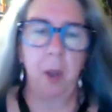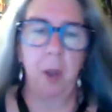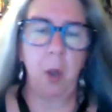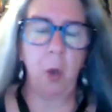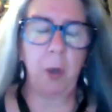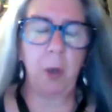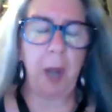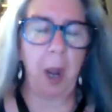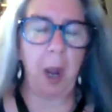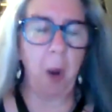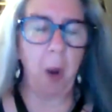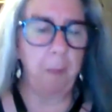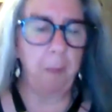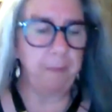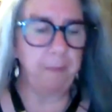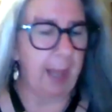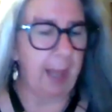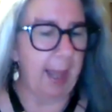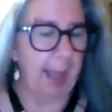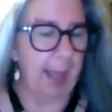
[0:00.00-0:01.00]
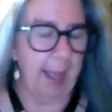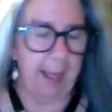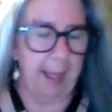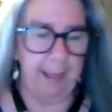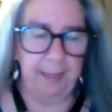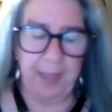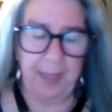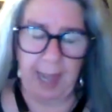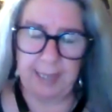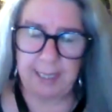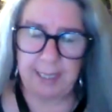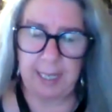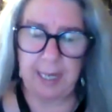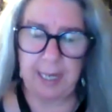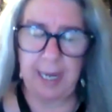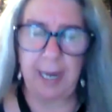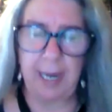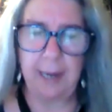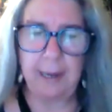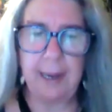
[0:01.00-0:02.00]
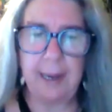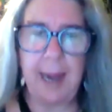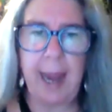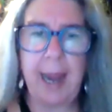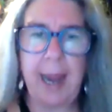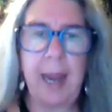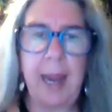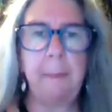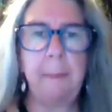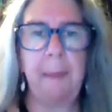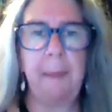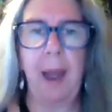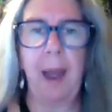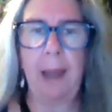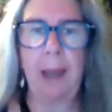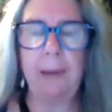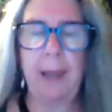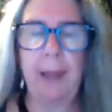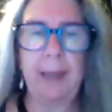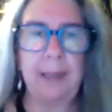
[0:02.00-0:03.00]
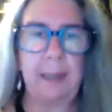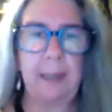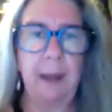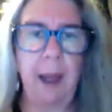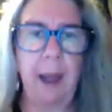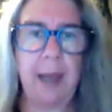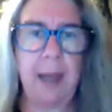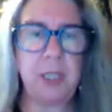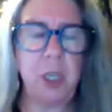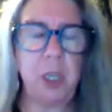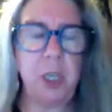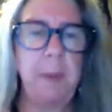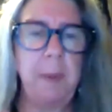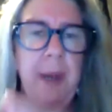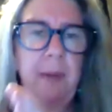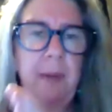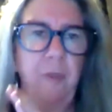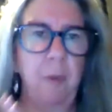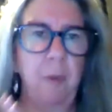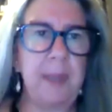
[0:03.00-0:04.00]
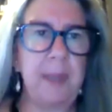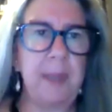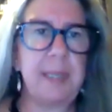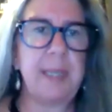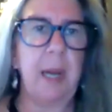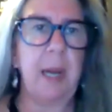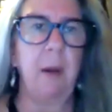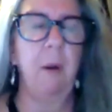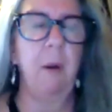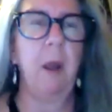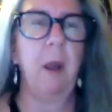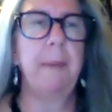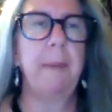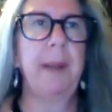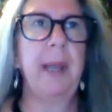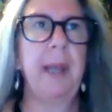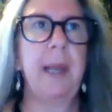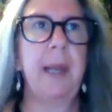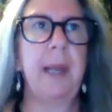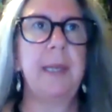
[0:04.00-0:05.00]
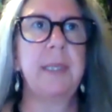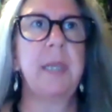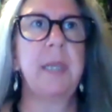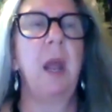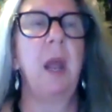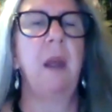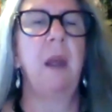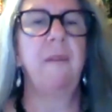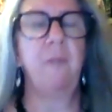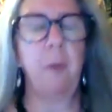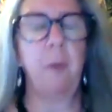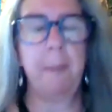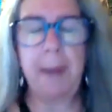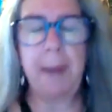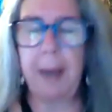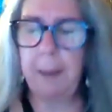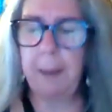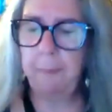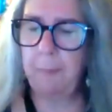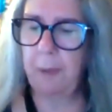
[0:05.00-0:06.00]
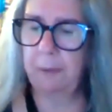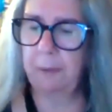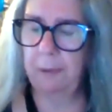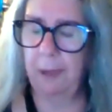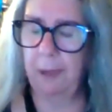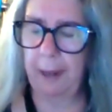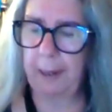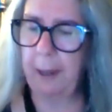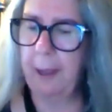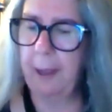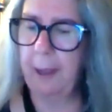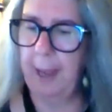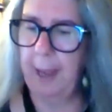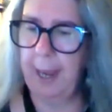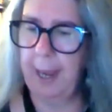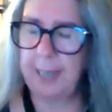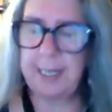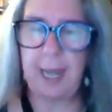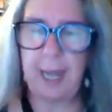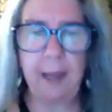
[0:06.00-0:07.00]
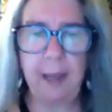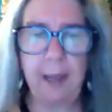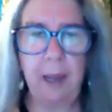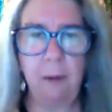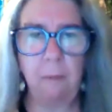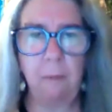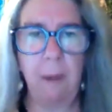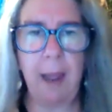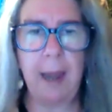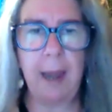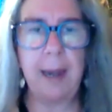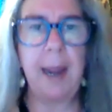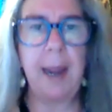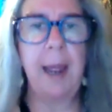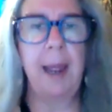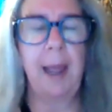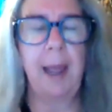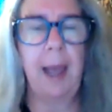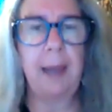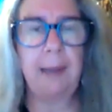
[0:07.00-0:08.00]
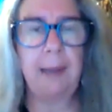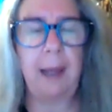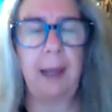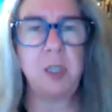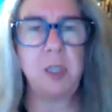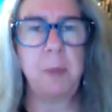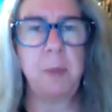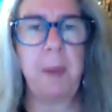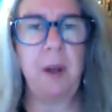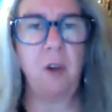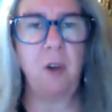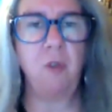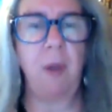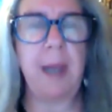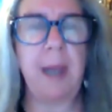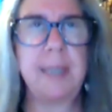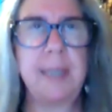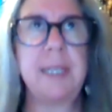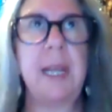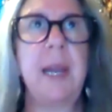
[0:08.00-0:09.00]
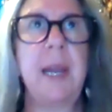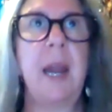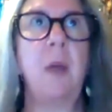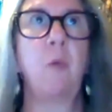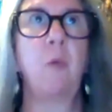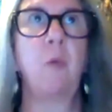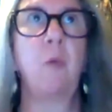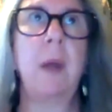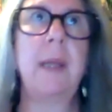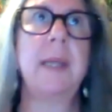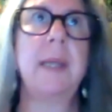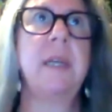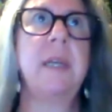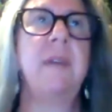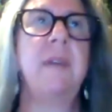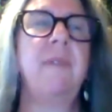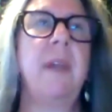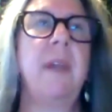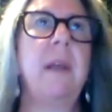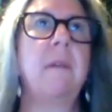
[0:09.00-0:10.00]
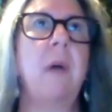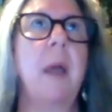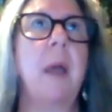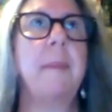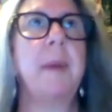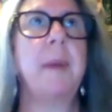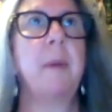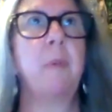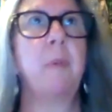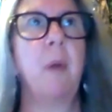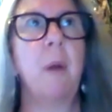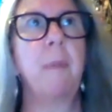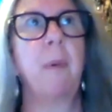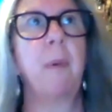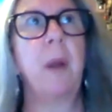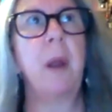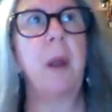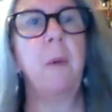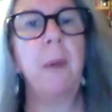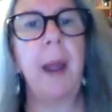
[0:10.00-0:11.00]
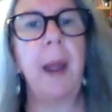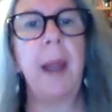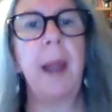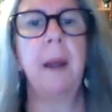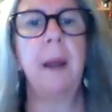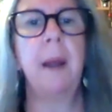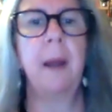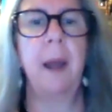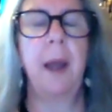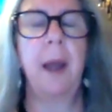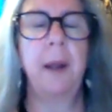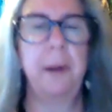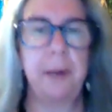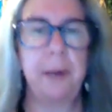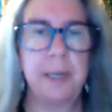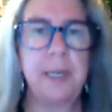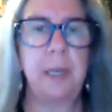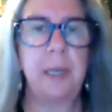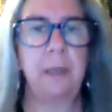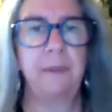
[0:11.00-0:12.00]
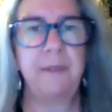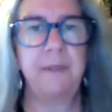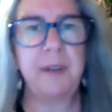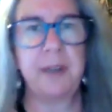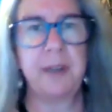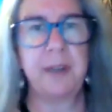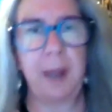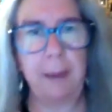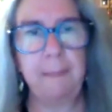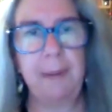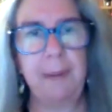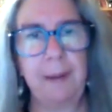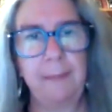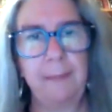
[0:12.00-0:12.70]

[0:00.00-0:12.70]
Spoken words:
who go, that's a neat name. I like the costuming from this era because for me, look, Italian Ren allows me to dress in a relatively climate appropriate way a good deal of the time.